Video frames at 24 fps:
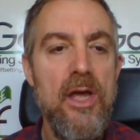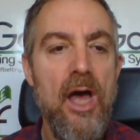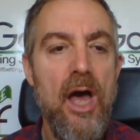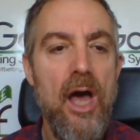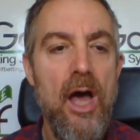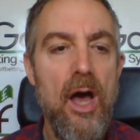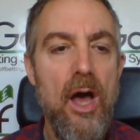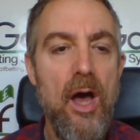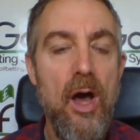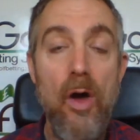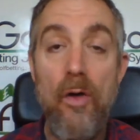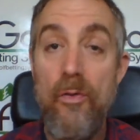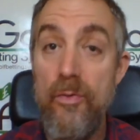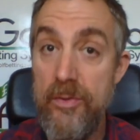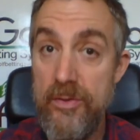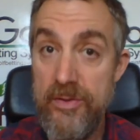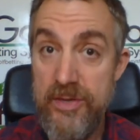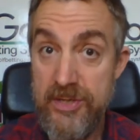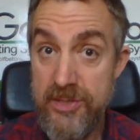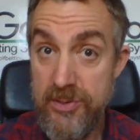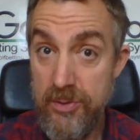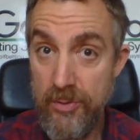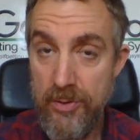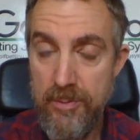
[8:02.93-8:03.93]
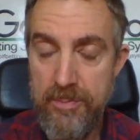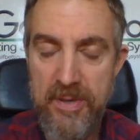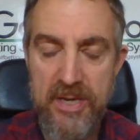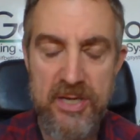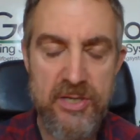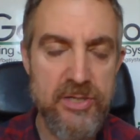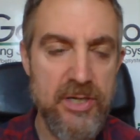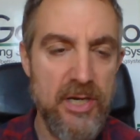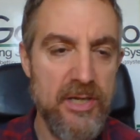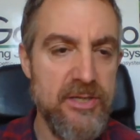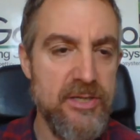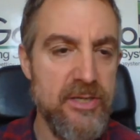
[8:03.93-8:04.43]
uh, on this on the P
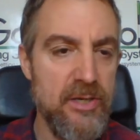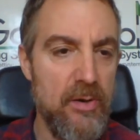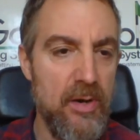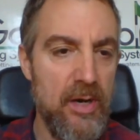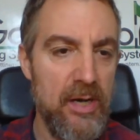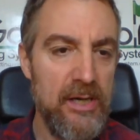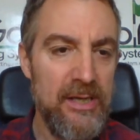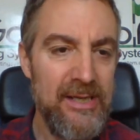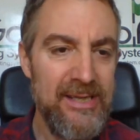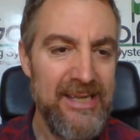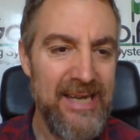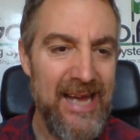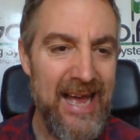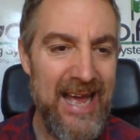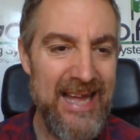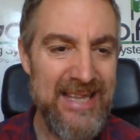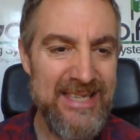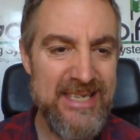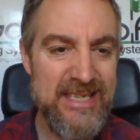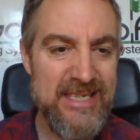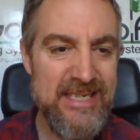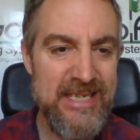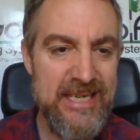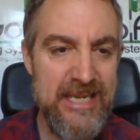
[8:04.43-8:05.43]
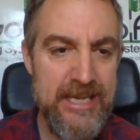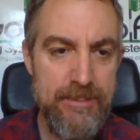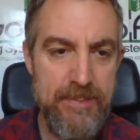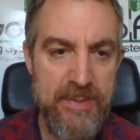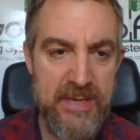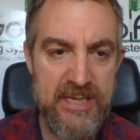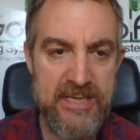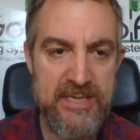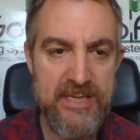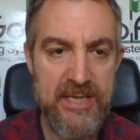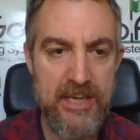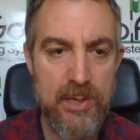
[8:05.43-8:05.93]
G A Tour, at T P
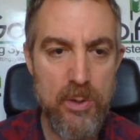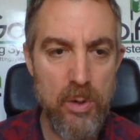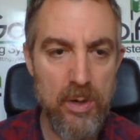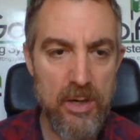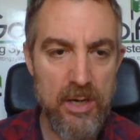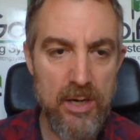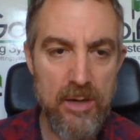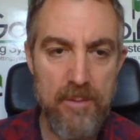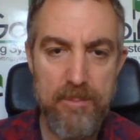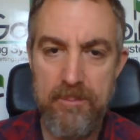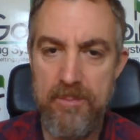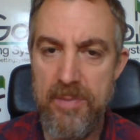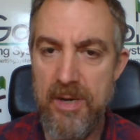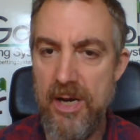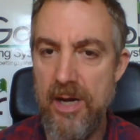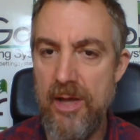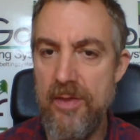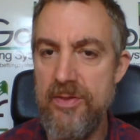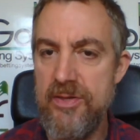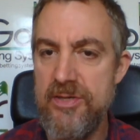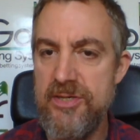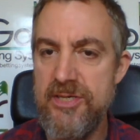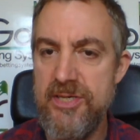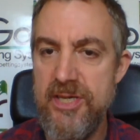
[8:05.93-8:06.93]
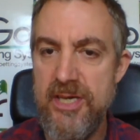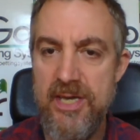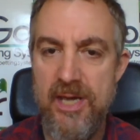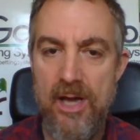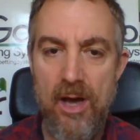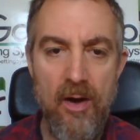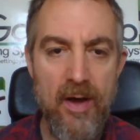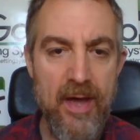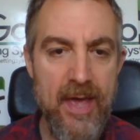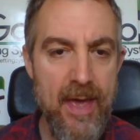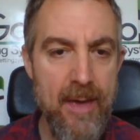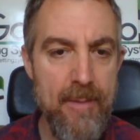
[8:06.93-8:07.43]
C Kuala Lumpur, the C
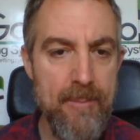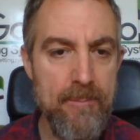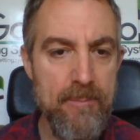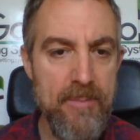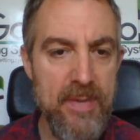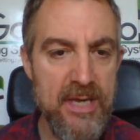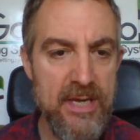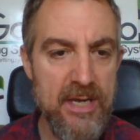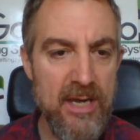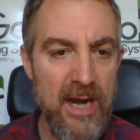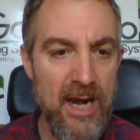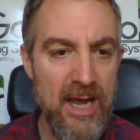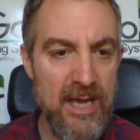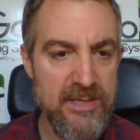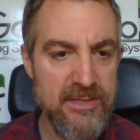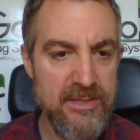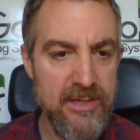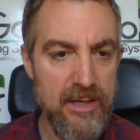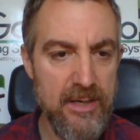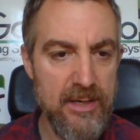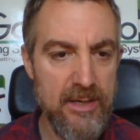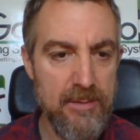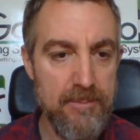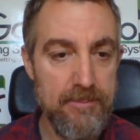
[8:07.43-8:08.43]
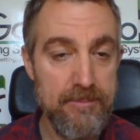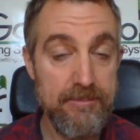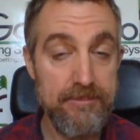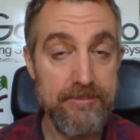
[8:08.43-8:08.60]
I M B Classic.